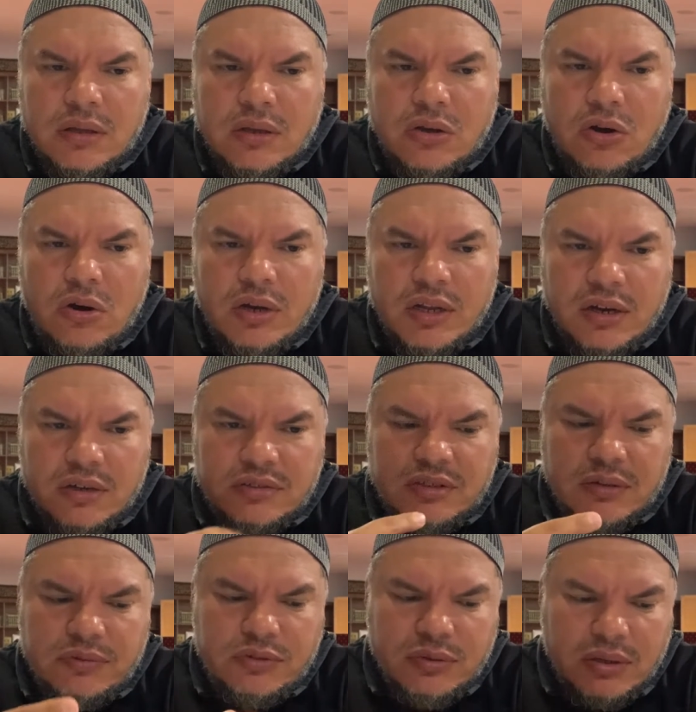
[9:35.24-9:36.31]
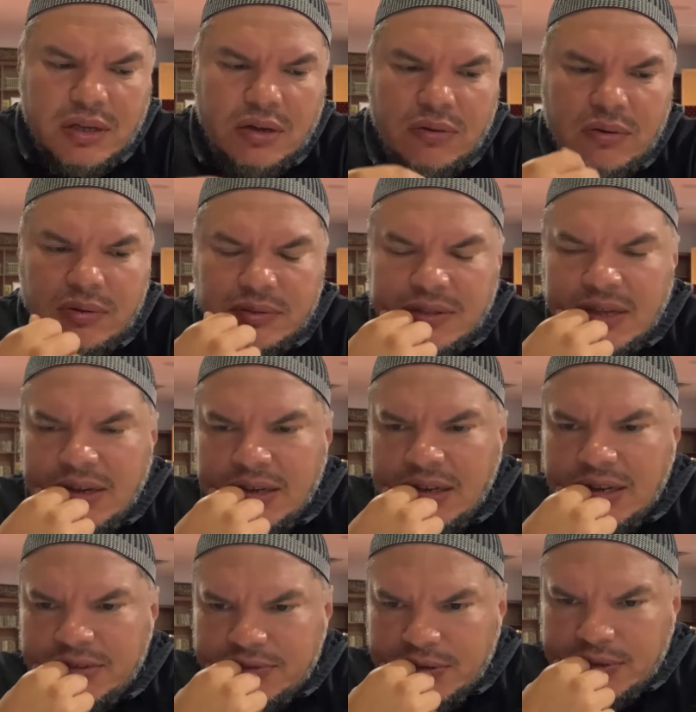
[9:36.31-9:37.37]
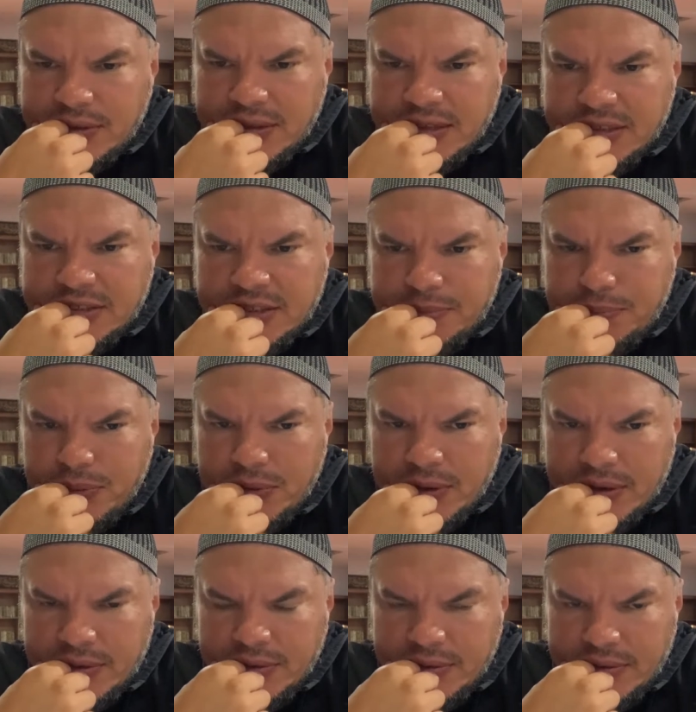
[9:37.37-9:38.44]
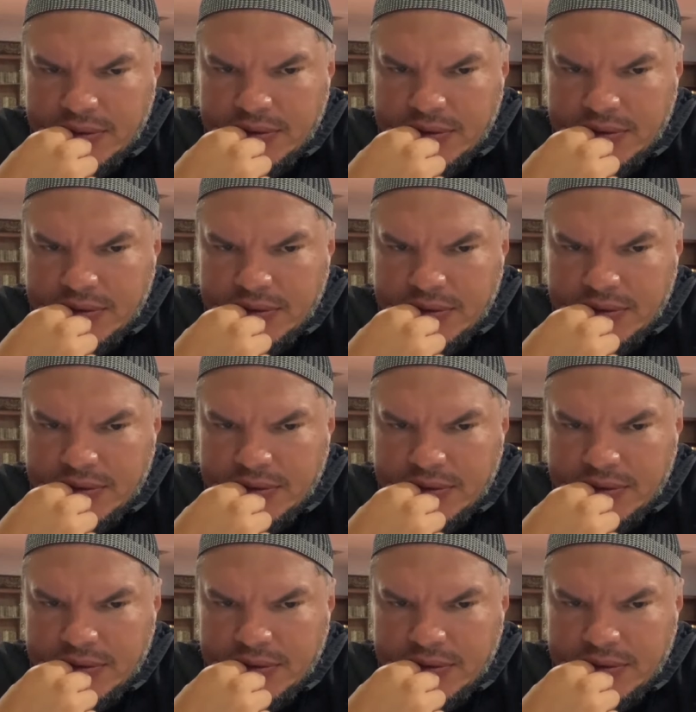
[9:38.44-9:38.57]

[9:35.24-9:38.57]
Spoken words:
Calling ourselves to account on that level is important